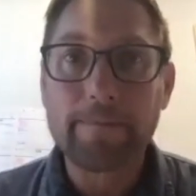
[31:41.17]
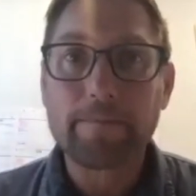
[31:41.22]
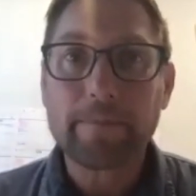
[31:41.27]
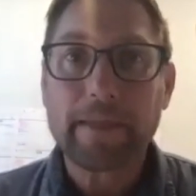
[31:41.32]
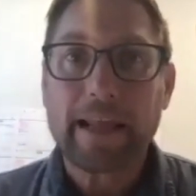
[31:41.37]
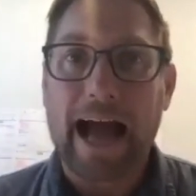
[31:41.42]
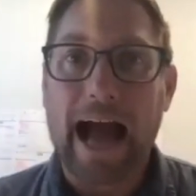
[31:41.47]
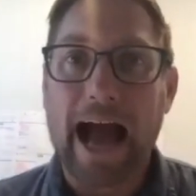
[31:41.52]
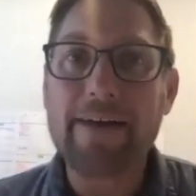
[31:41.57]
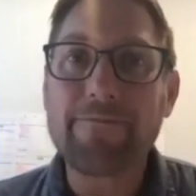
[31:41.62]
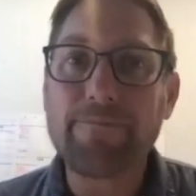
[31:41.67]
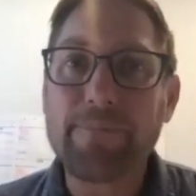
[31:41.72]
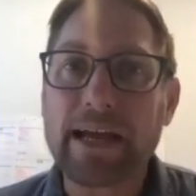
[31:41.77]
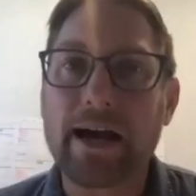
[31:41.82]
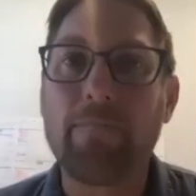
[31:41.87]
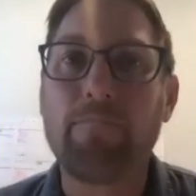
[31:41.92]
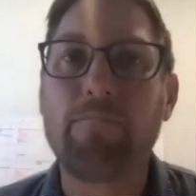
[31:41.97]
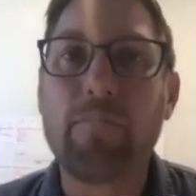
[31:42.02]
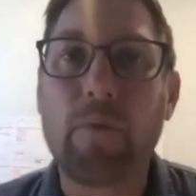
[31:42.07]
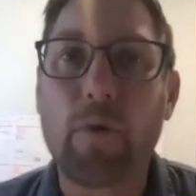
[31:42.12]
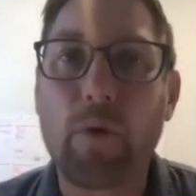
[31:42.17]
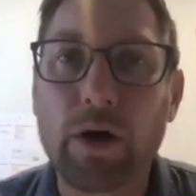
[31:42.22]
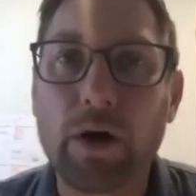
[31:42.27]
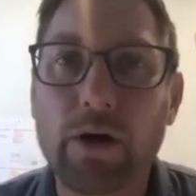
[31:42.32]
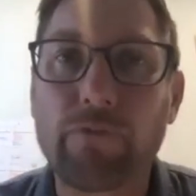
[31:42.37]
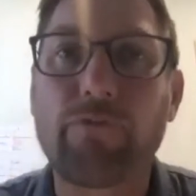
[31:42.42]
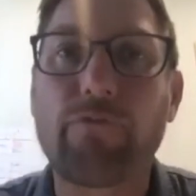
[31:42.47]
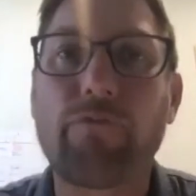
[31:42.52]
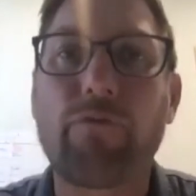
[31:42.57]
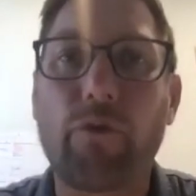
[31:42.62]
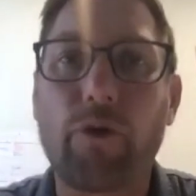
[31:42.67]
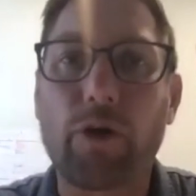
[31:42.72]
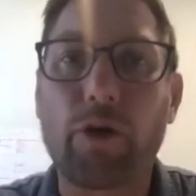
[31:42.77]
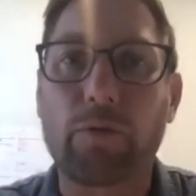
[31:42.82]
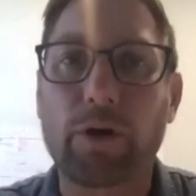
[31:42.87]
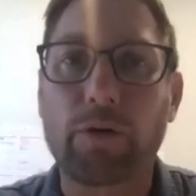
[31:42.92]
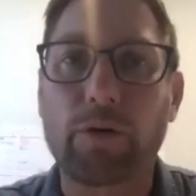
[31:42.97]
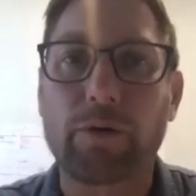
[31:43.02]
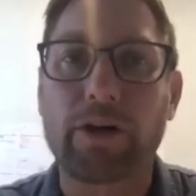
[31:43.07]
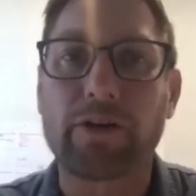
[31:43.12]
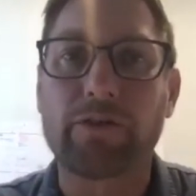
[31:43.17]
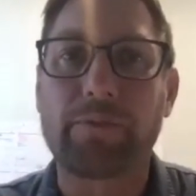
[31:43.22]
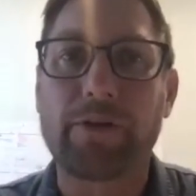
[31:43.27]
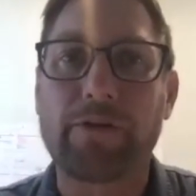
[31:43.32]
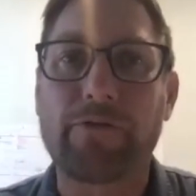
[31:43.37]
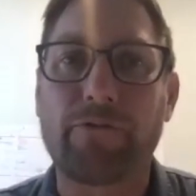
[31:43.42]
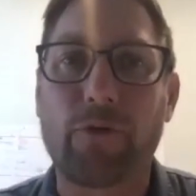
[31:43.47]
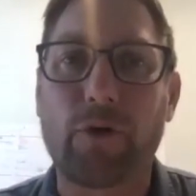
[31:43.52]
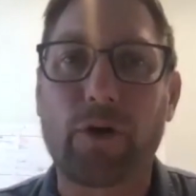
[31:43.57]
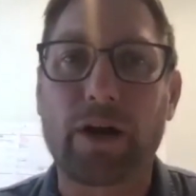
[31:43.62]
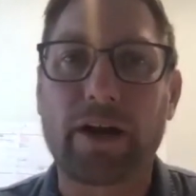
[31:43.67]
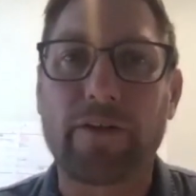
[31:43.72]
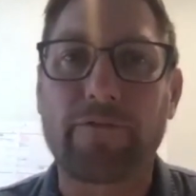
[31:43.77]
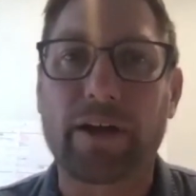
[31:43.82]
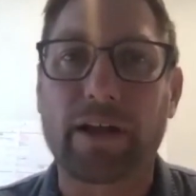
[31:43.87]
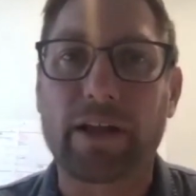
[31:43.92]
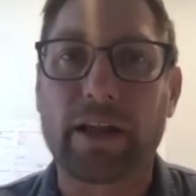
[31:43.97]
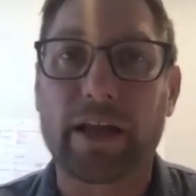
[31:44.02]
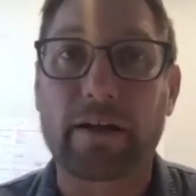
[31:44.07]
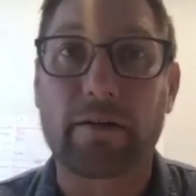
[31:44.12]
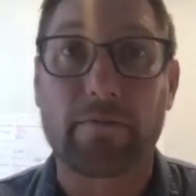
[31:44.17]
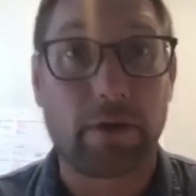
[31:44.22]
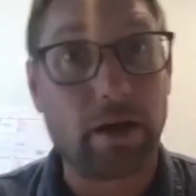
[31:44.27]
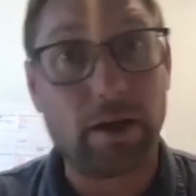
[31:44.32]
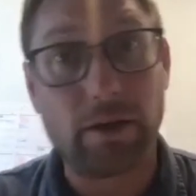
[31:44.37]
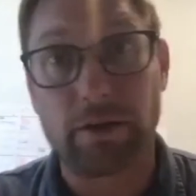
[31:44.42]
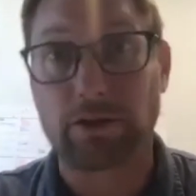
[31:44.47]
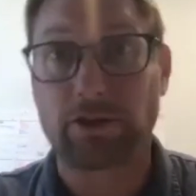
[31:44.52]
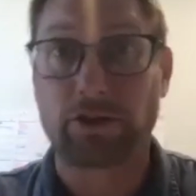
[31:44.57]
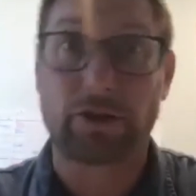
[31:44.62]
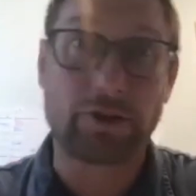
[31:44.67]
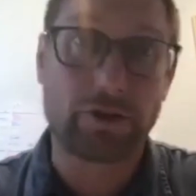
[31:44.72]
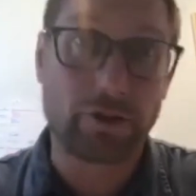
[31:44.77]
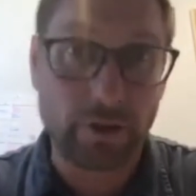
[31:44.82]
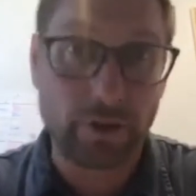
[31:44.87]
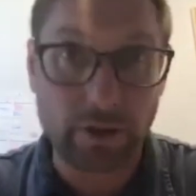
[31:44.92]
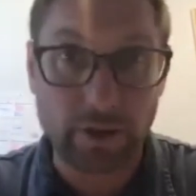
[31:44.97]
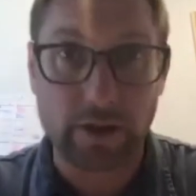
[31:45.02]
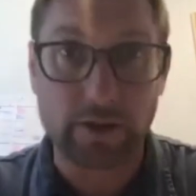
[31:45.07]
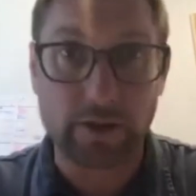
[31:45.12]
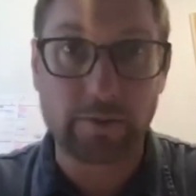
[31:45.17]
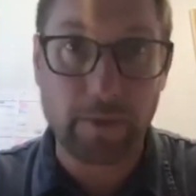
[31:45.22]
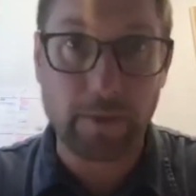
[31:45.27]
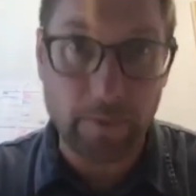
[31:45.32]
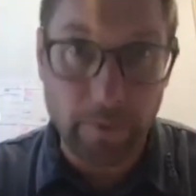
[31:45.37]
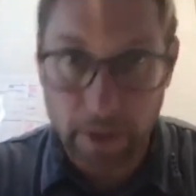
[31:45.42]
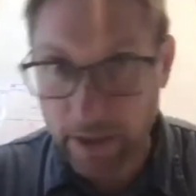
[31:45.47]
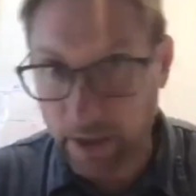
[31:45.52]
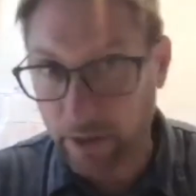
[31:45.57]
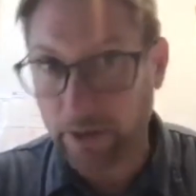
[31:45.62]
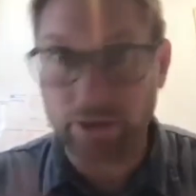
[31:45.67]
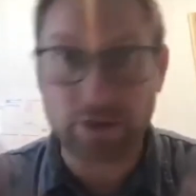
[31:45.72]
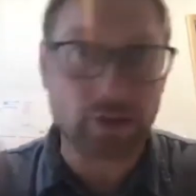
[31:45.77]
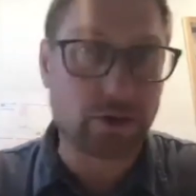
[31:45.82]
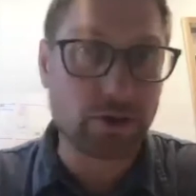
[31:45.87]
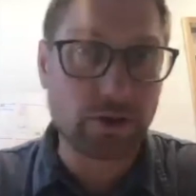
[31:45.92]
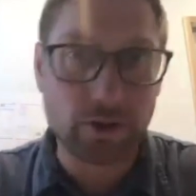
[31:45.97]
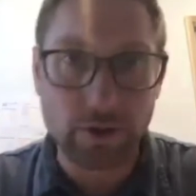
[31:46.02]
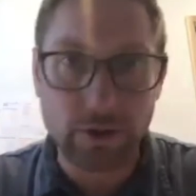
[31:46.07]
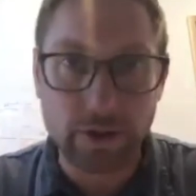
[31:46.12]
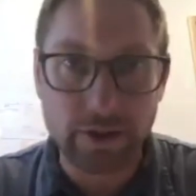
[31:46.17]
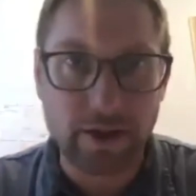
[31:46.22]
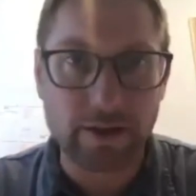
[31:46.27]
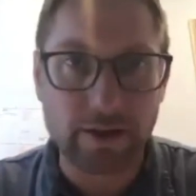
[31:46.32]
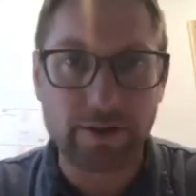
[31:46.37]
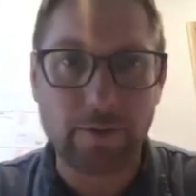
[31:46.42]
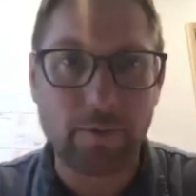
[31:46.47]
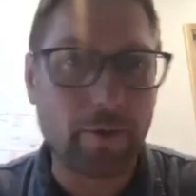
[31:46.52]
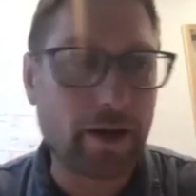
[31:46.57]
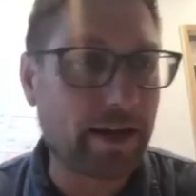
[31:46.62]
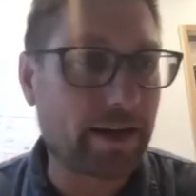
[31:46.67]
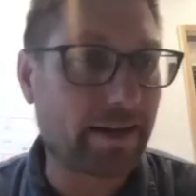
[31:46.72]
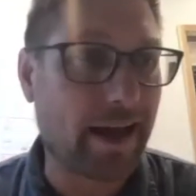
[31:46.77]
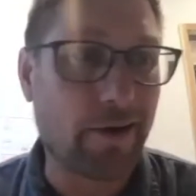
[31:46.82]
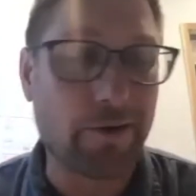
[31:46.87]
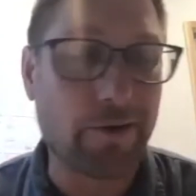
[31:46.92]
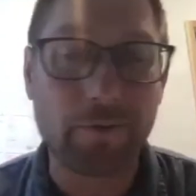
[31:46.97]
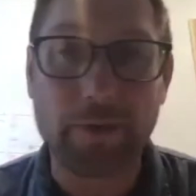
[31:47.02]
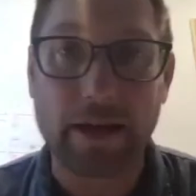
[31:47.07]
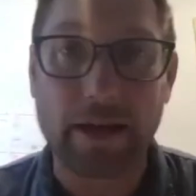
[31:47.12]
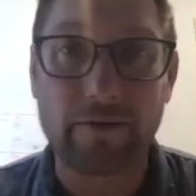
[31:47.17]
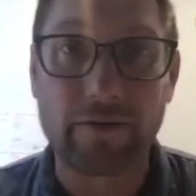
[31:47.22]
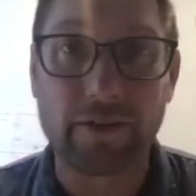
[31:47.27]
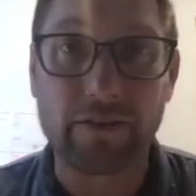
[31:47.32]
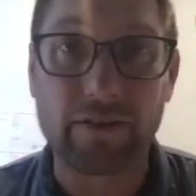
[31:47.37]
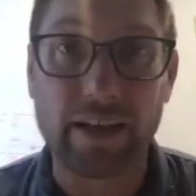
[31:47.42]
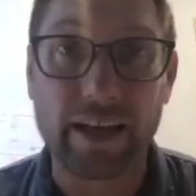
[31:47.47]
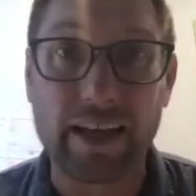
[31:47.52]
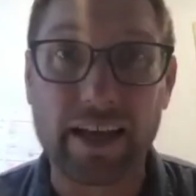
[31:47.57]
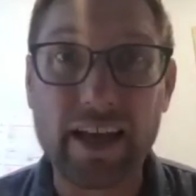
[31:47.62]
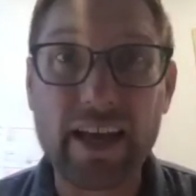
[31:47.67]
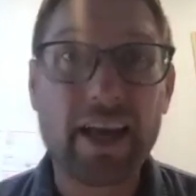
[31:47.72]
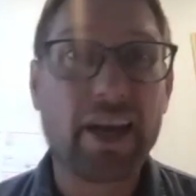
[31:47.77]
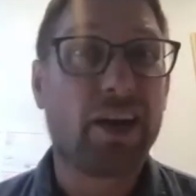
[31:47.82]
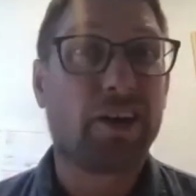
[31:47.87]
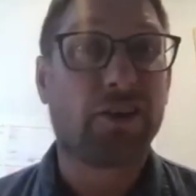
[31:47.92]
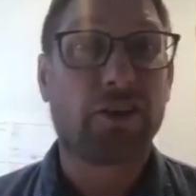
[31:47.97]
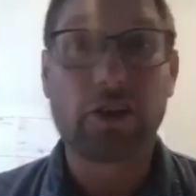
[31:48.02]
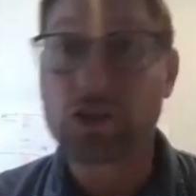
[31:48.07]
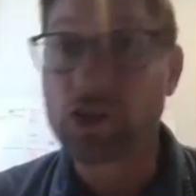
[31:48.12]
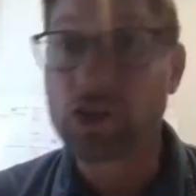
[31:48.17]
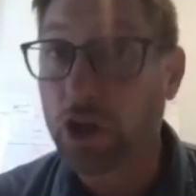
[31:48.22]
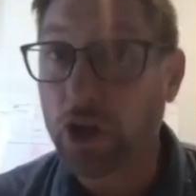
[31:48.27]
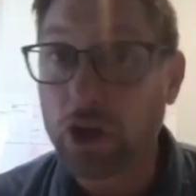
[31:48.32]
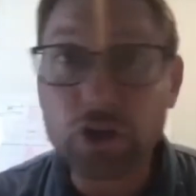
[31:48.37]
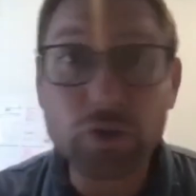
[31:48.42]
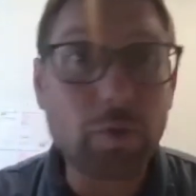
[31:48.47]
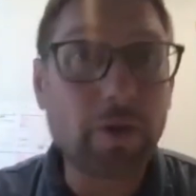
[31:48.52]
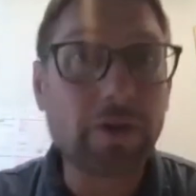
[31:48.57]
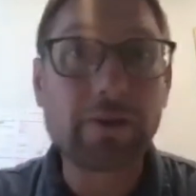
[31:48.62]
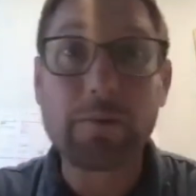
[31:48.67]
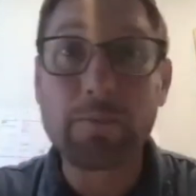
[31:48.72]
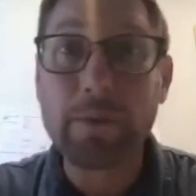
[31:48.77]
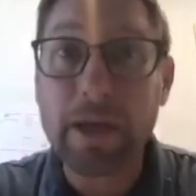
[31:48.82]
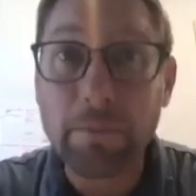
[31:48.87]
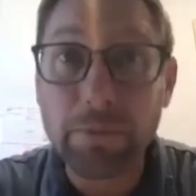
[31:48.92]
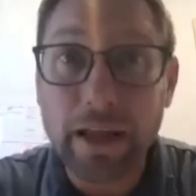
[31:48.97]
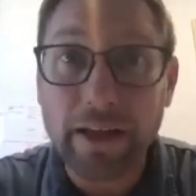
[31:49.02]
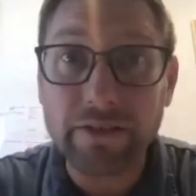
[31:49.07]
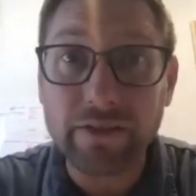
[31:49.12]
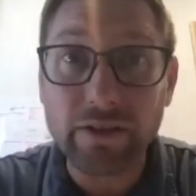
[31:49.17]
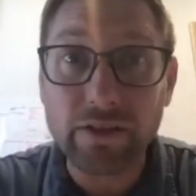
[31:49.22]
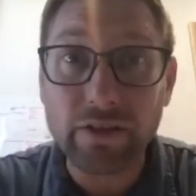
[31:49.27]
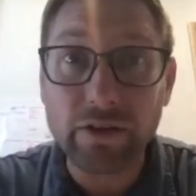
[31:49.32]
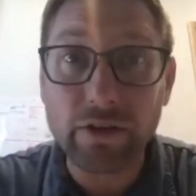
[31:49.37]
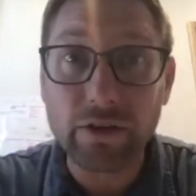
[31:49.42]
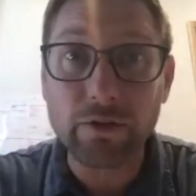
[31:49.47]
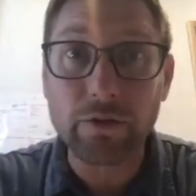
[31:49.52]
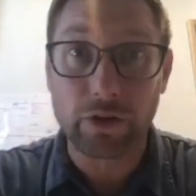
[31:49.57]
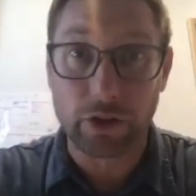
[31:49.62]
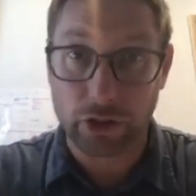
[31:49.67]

I've become more forward, whereas before I felt like, well, the church only talks about money. The church only talks about money. Now I'm kind of just like, the church wants to be a blessing to you.